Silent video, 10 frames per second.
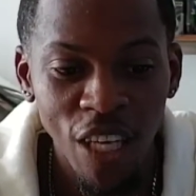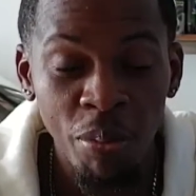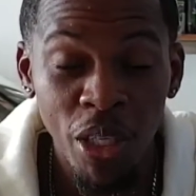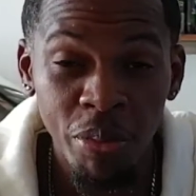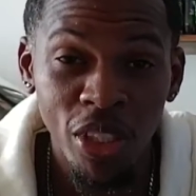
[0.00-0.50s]
I'm
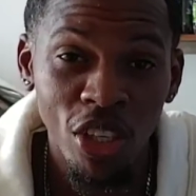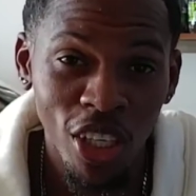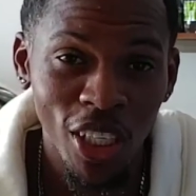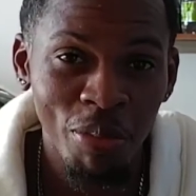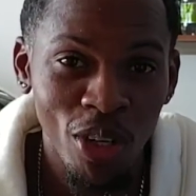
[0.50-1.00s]
gonna be
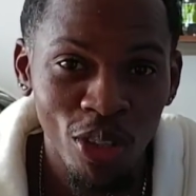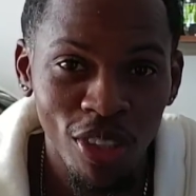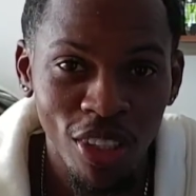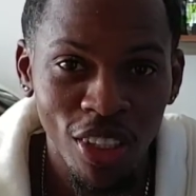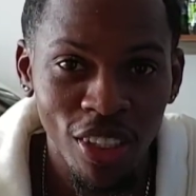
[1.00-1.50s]
talking
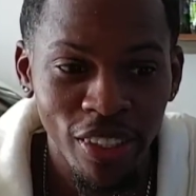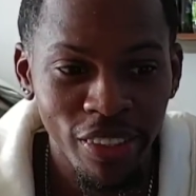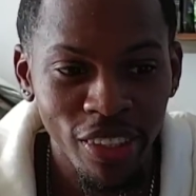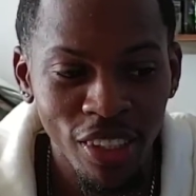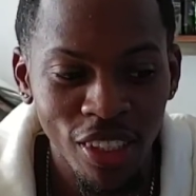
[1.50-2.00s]
about,
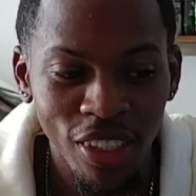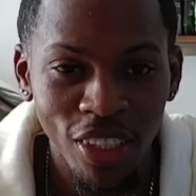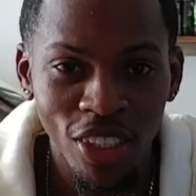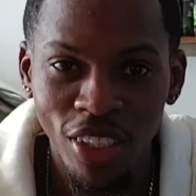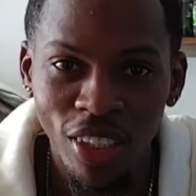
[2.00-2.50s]
you
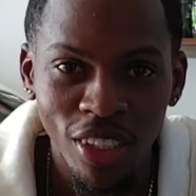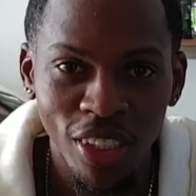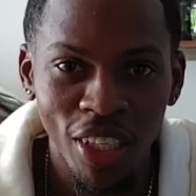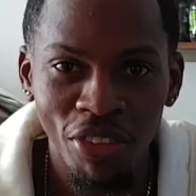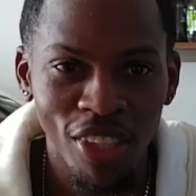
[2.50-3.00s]
know,
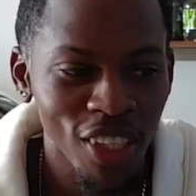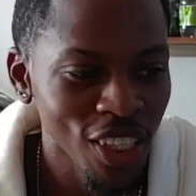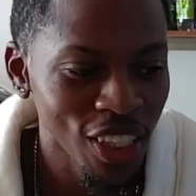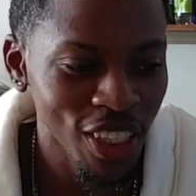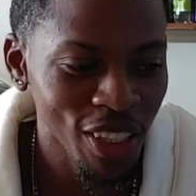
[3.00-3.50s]
everything.
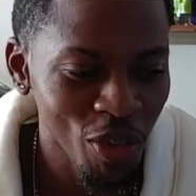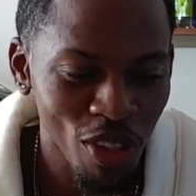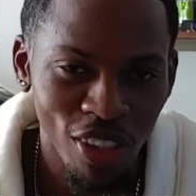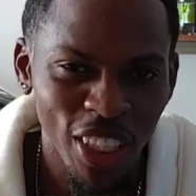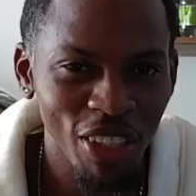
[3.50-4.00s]

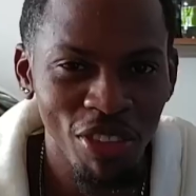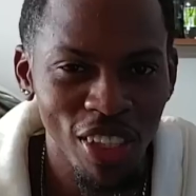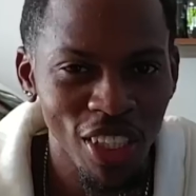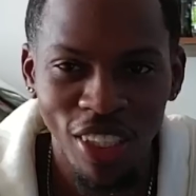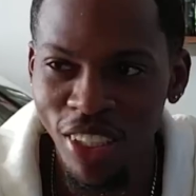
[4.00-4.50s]
Well, not
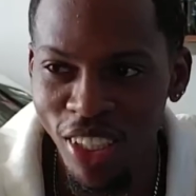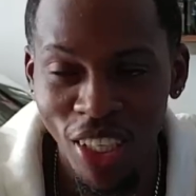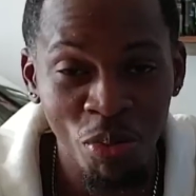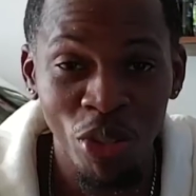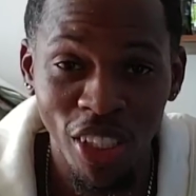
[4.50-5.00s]
everything,
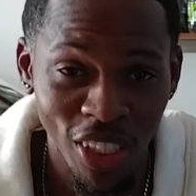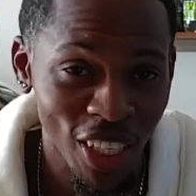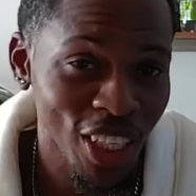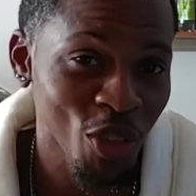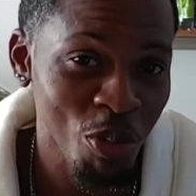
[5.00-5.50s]
as much as
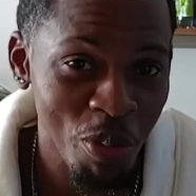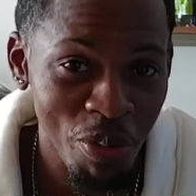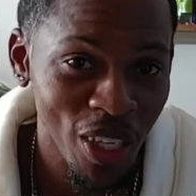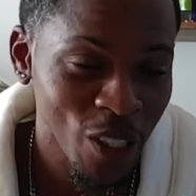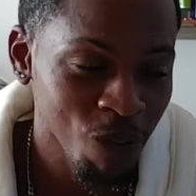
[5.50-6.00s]
I can
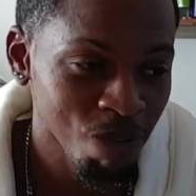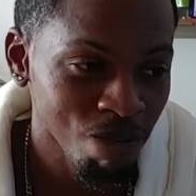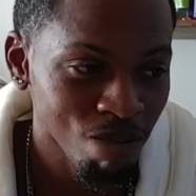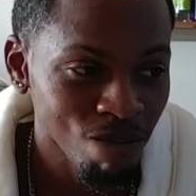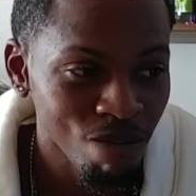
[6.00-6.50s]
remember.
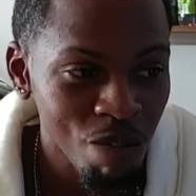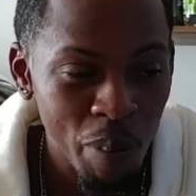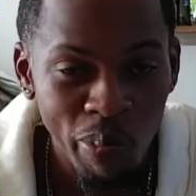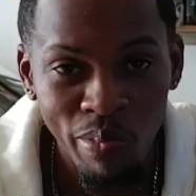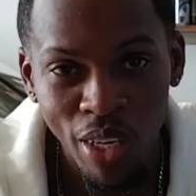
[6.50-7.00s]

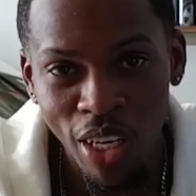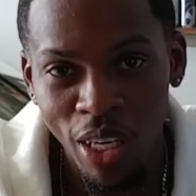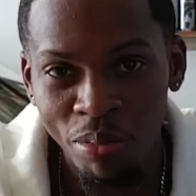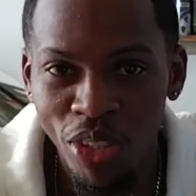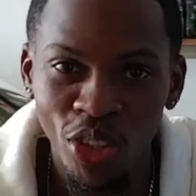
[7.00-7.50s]

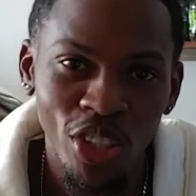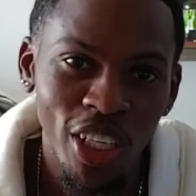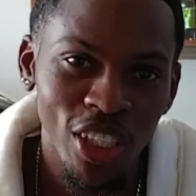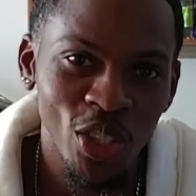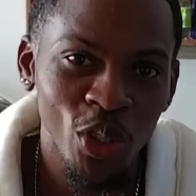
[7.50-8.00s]
So today
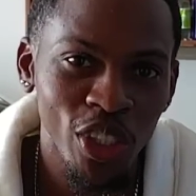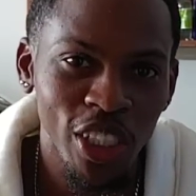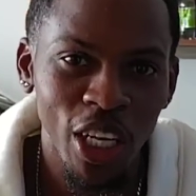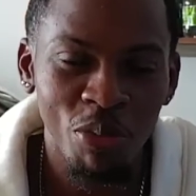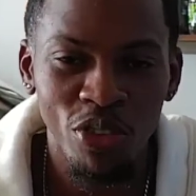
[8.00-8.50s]
is story
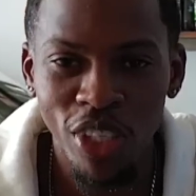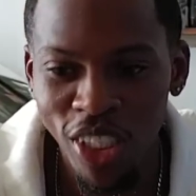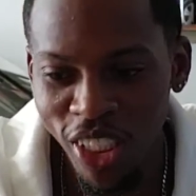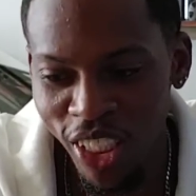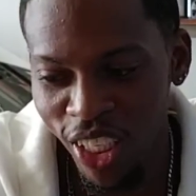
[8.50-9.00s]
time for the
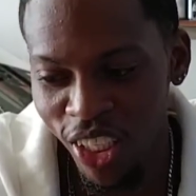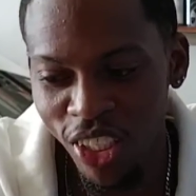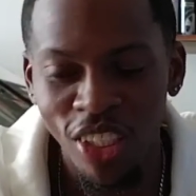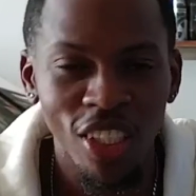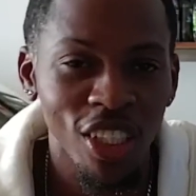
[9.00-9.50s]

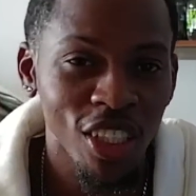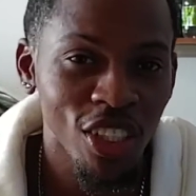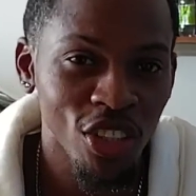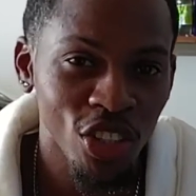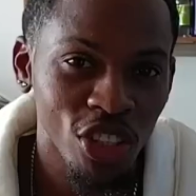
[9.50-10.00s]
EK, you
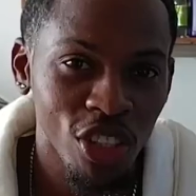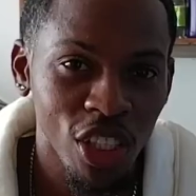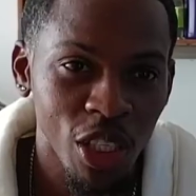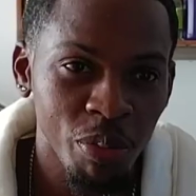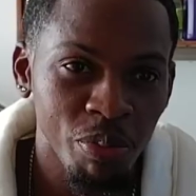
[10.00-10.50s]
know, just to
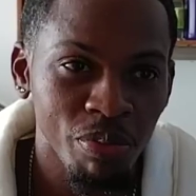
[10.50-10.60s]
keep